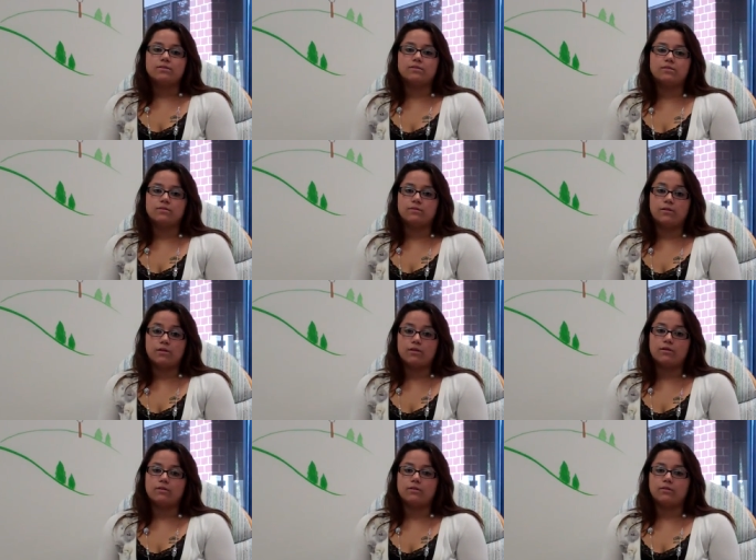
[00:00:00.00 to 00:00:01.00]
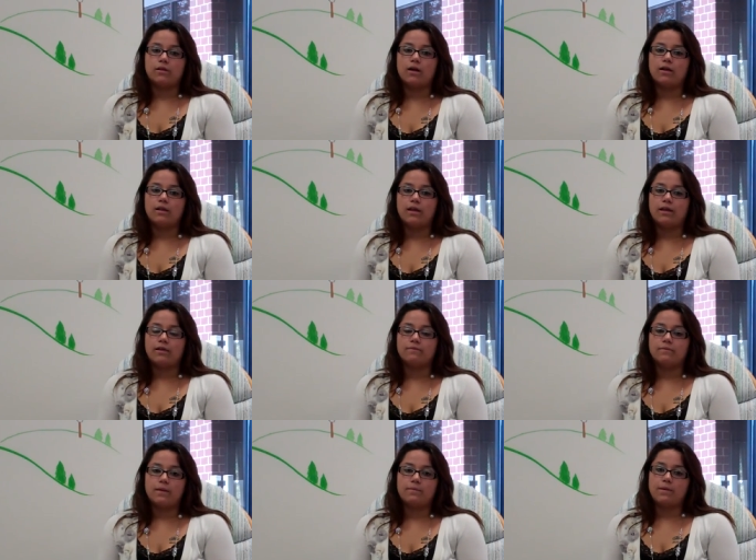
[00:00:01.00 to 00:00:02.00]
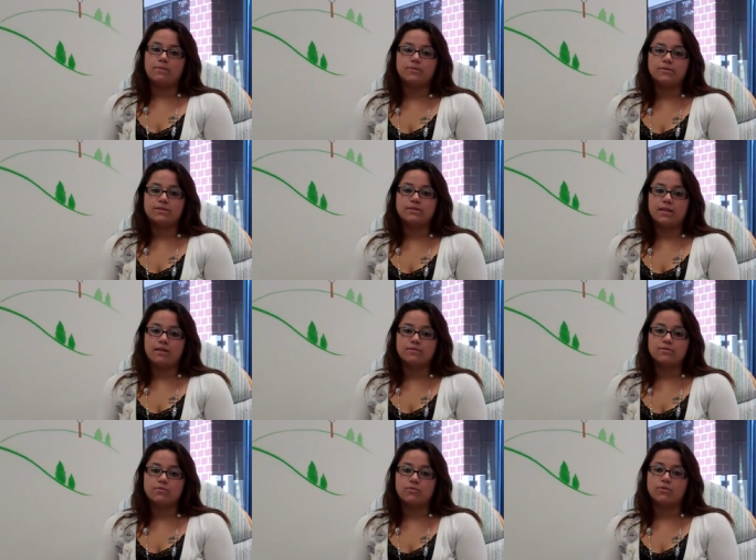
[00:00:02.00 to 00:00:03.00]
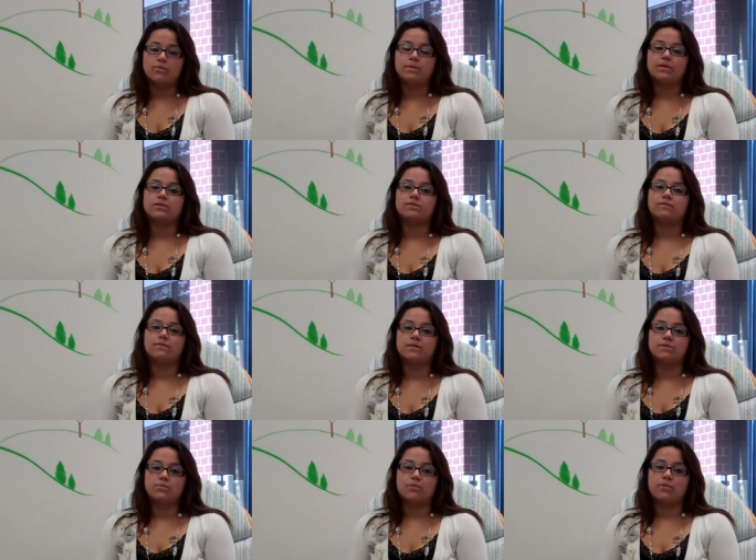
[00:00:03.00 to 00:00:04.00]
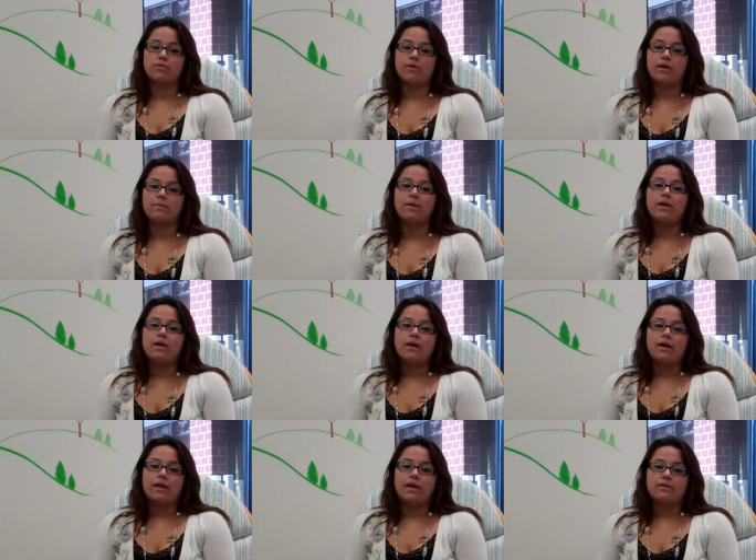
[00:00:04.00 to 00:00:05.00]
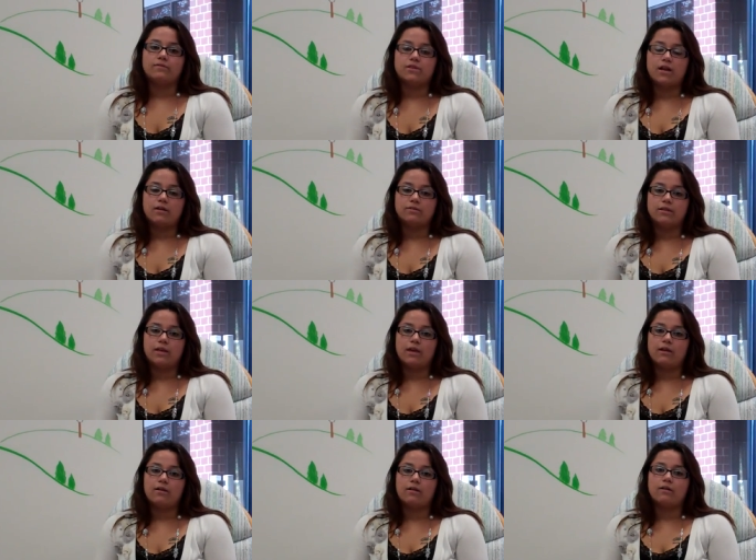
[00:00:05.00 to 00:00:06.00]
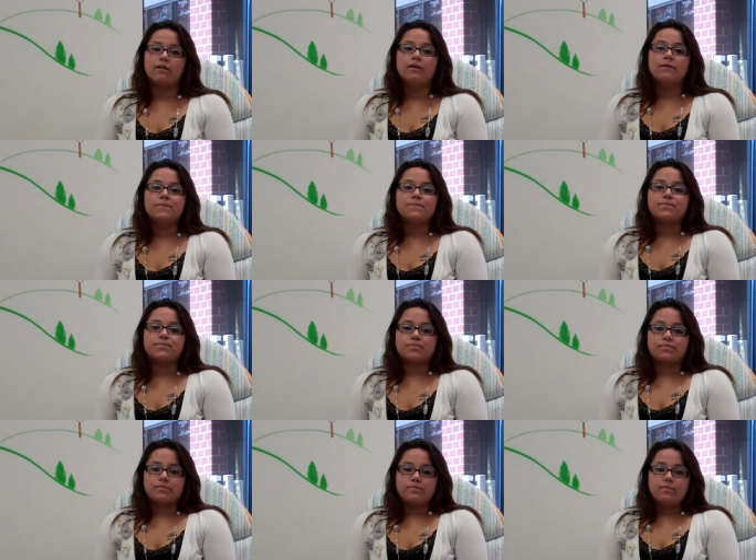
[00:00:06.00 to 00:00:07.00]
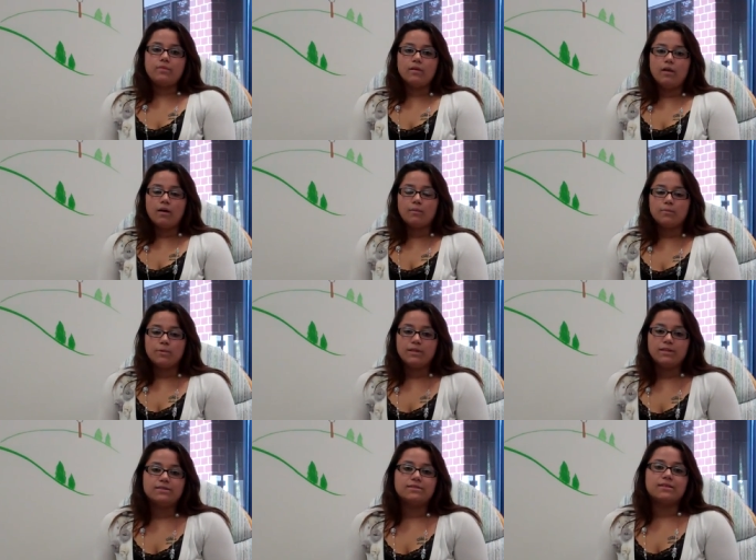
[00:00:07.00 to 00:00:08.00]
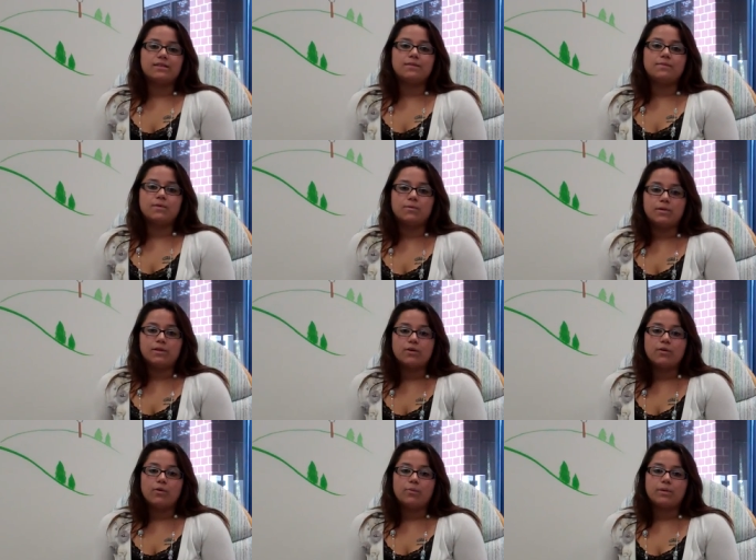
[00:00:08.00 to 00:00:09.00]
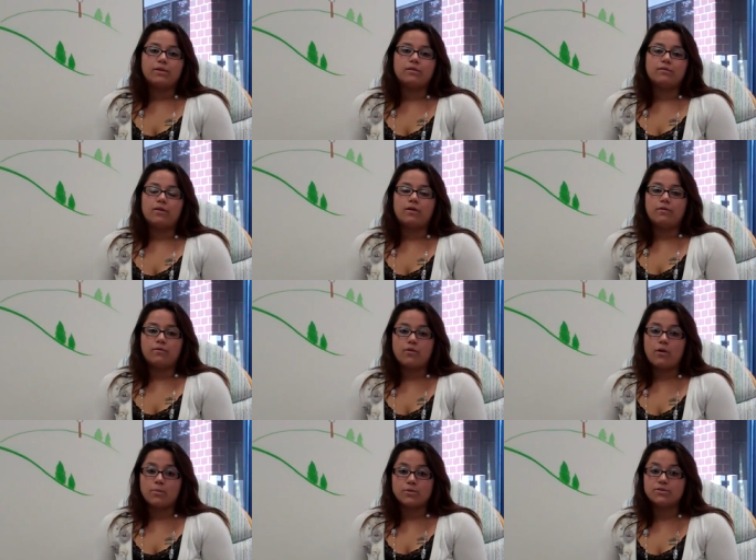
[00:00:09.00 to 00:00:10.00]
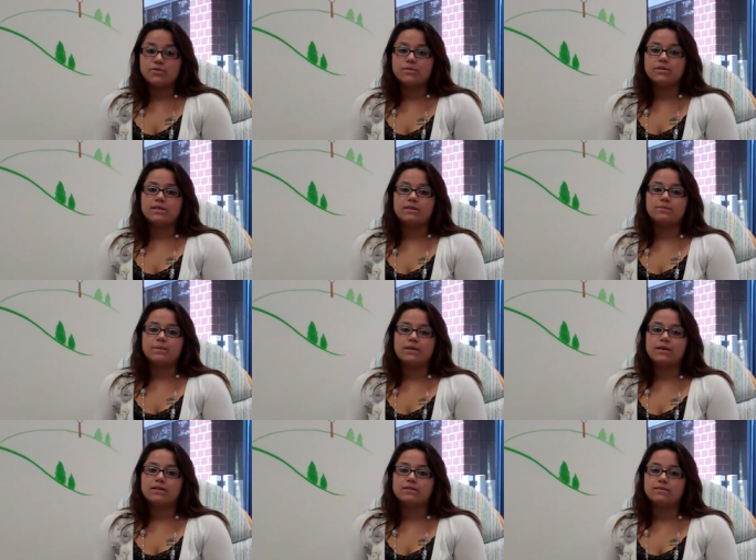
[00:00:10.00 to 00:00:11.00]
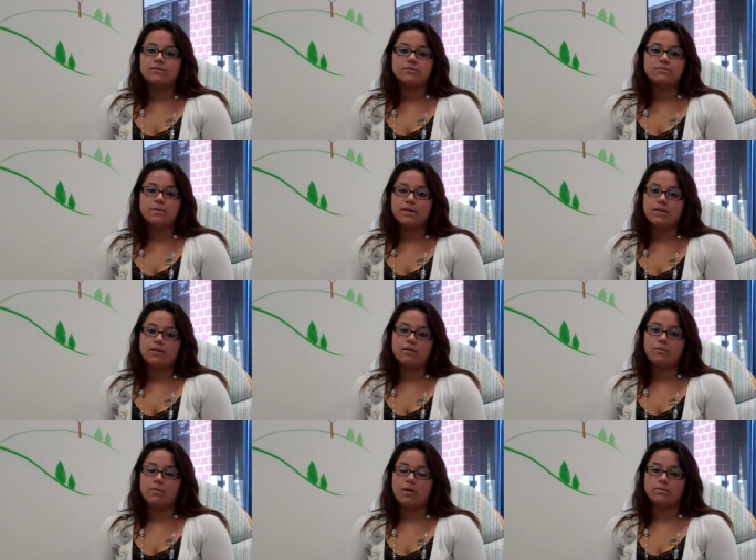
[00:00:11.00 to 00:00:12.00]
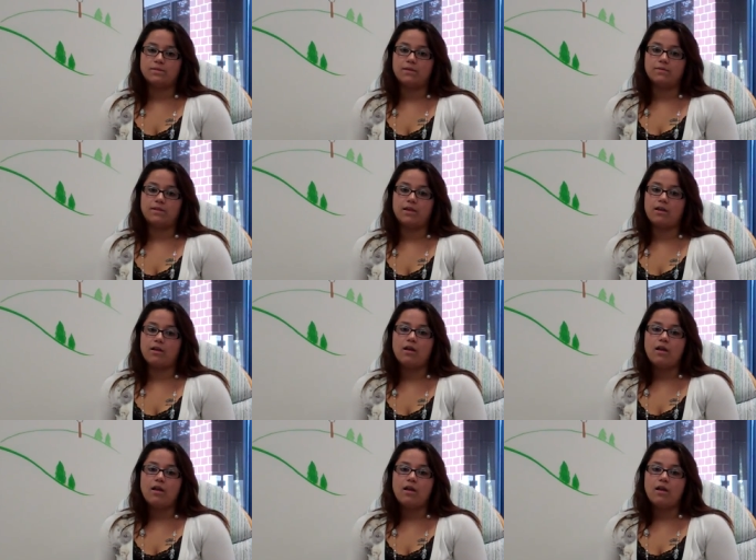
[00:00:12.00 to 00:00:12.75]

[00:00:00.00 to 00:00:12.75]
to learn a lot. I, I'm able to stay in school because of this program. I have child care. Um, we need to keep the window open of, for opportunity because there are many young moms out there